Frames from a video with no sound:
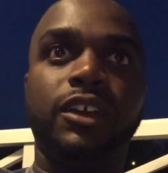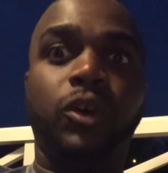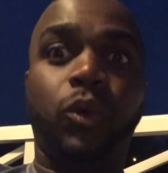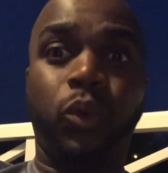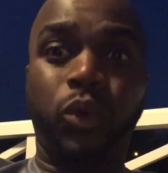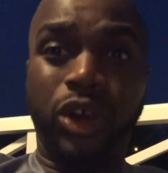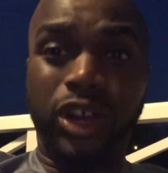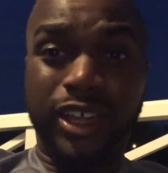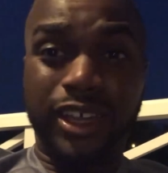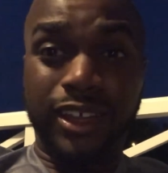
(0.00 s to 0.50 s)

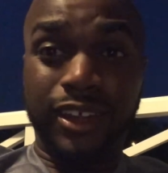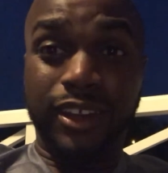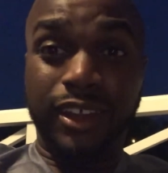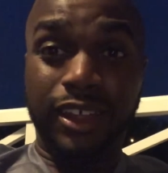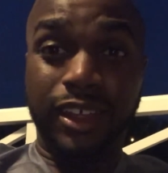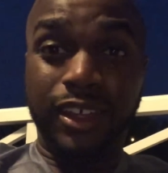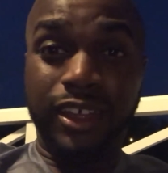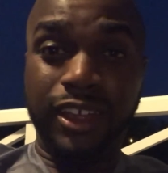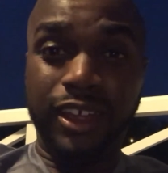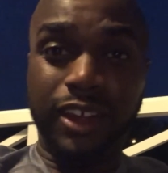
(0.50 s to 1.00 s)

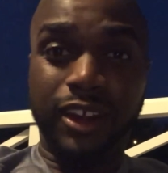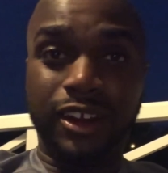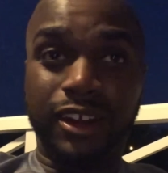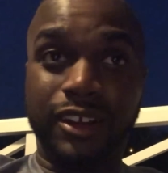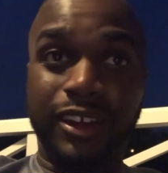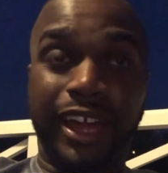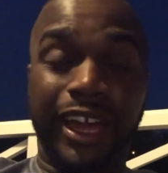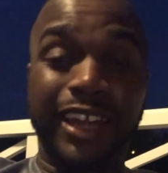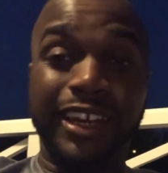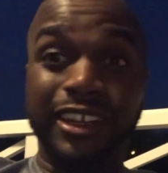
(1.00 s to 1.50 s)
working here,
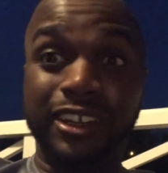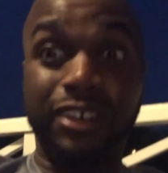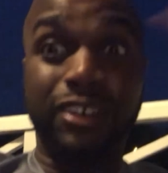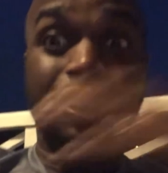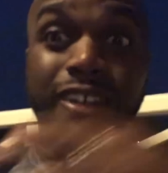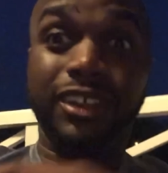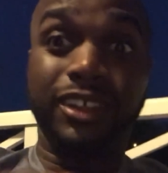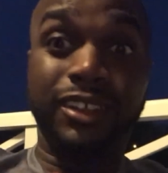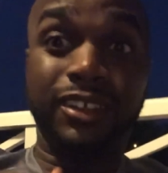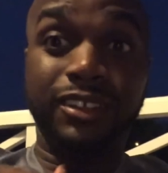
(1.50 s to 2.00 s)
like
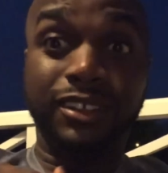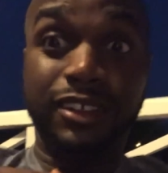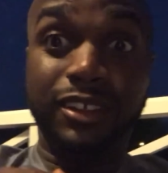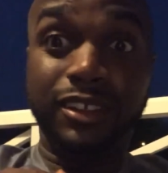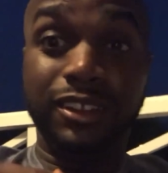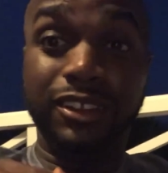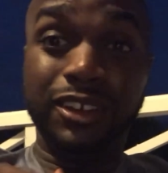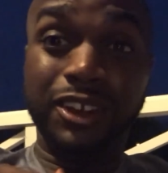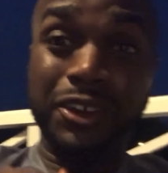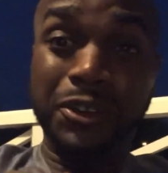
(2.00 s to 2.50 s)
literally,
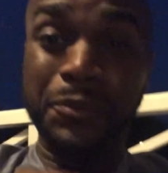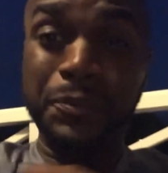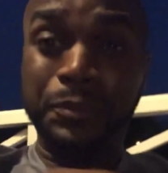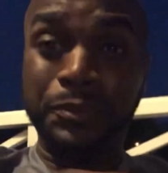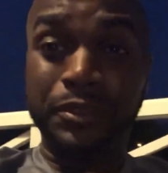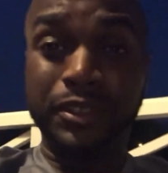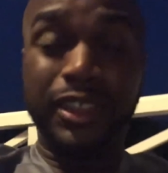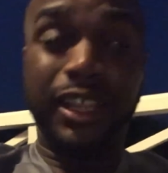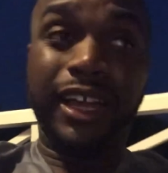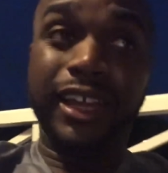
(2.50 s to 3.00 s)

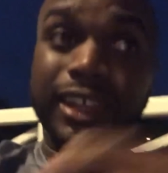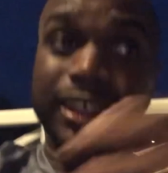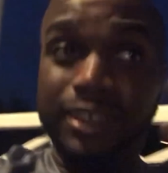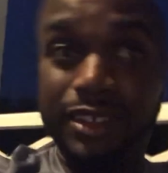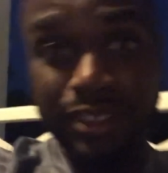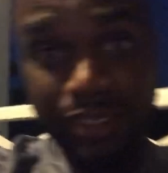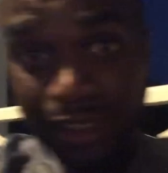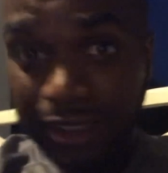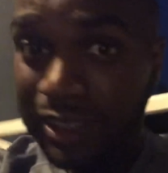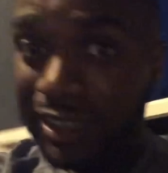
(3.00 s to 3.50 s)
like,
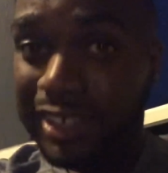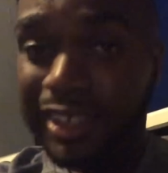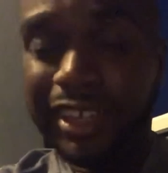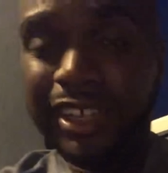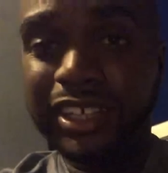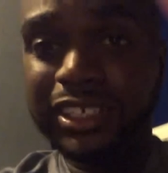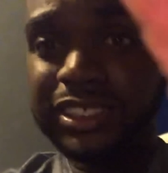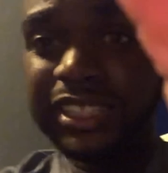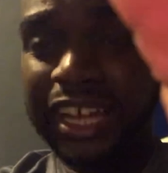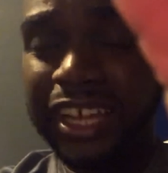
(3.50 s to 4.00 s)

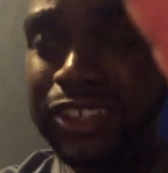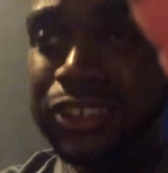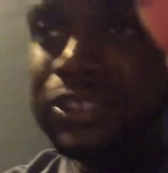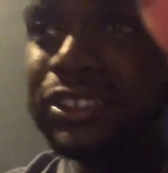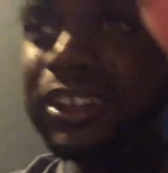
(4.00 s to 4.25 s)
and it's like you